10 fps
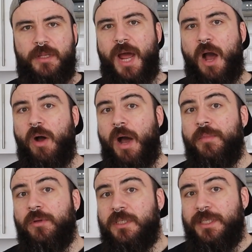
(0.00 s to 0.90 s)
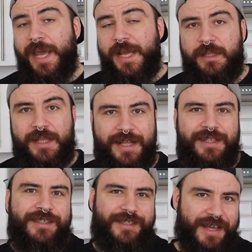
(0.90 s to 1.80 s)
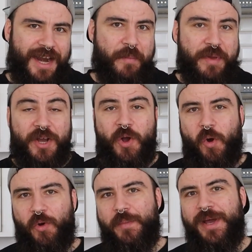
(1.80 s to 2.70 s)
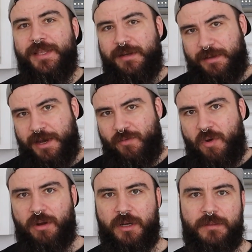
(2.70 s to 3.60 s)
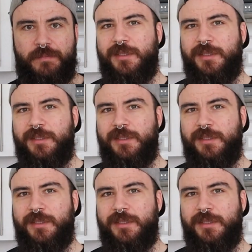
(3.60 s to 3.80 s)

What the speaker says: Now, I'm not saying that ceramic or metal are wrong.